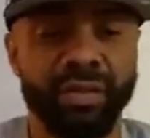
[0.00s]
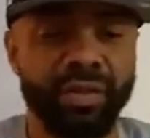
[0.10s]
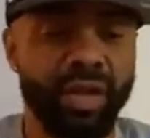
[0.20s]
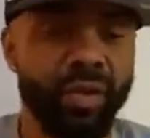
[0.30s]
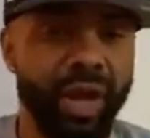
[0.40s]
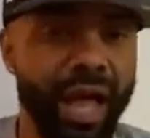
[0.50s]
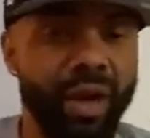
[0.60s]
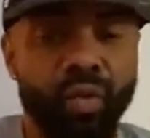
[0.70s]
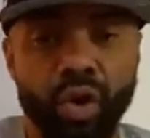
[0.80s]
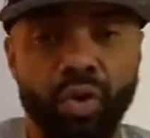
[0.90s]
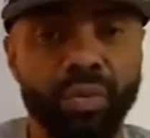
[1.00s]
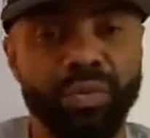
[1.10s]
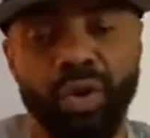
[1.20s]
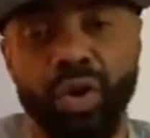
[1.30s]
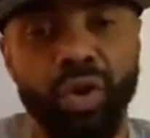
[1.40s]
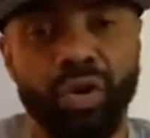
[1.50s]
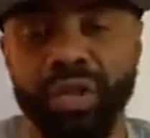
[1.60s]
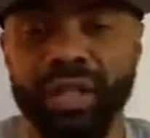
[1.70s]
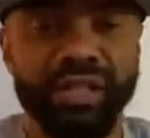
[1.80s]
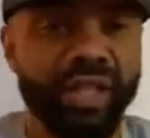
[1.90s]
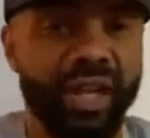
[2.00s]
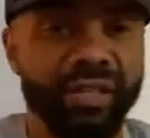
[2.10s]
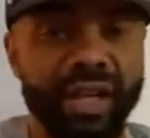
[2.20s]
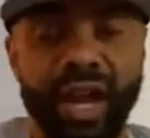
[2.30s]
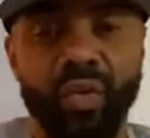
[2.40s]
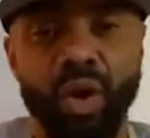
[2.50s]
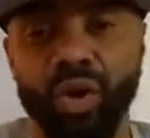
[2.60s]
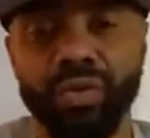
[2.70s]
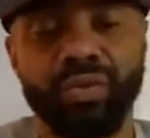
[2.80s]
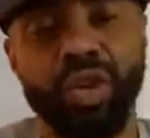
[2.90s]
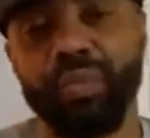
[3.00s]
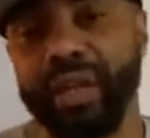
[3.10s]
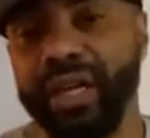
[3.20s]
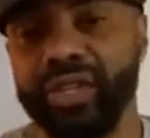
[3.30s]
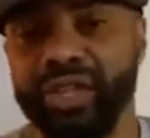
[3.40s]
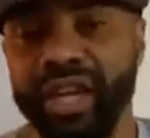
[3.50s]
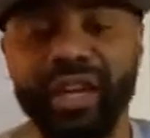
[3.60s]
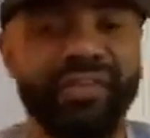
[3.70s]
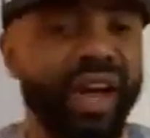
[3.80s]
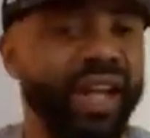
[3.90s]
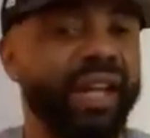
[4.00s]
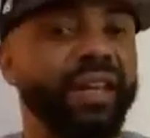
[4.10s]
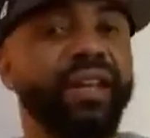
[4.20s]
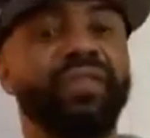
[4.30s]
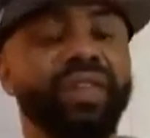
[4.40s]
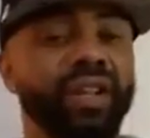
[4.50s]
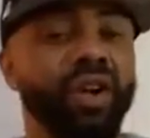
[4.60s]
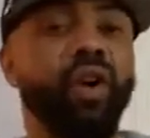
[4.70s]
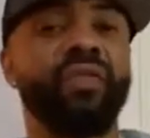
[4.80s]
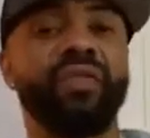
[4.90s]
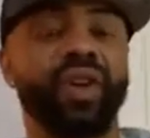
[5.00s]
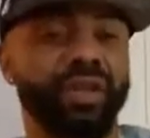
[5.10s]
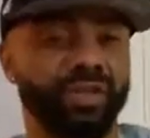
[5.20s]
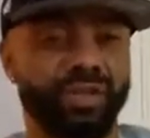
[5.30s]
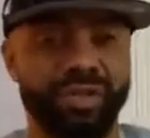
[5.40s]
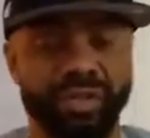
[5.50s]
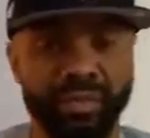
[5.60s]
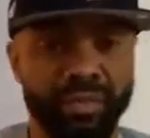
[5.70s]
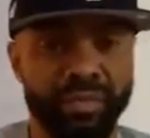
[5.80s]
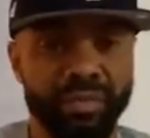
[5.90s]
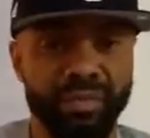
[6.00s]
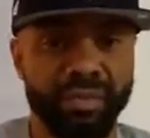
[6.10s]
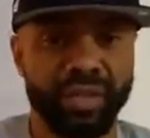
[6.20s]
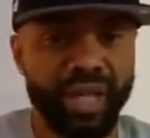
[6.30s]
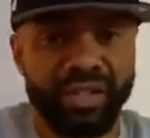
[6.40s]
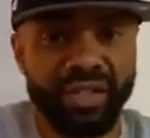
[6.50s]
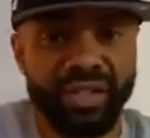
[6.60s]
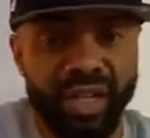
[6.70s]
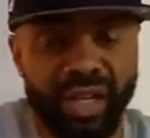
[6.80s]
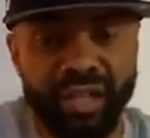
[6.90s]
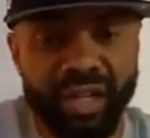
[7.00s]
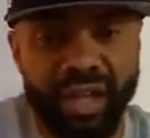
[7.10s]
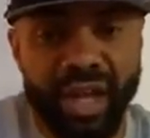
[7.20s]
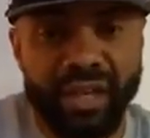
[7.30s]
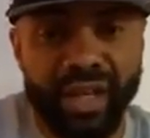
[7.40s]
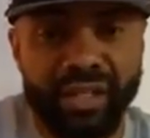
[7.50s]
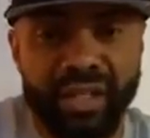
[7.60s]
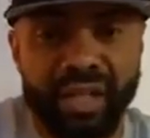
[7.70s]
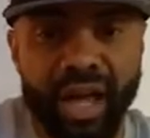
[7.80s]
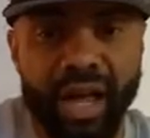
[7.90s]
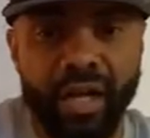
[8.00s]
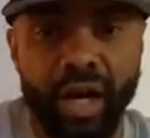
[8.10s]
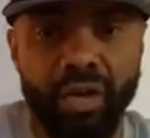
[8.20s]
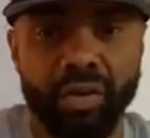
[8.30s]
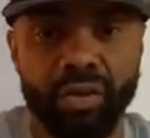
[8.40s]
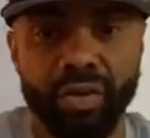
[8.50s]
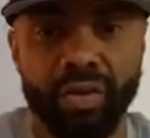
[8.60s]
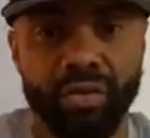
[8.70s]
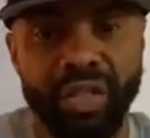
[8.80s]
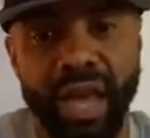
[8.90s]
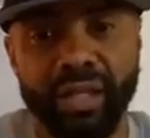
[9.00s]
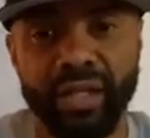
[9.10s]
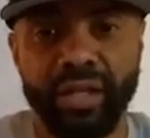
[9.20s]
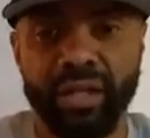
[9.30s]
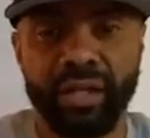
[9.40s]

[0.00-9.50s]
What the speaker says: You know what I want? All of these things that I want don't mean shit if I ain't giving it off first. That's just the end of the day. That's just how I go. What's happening?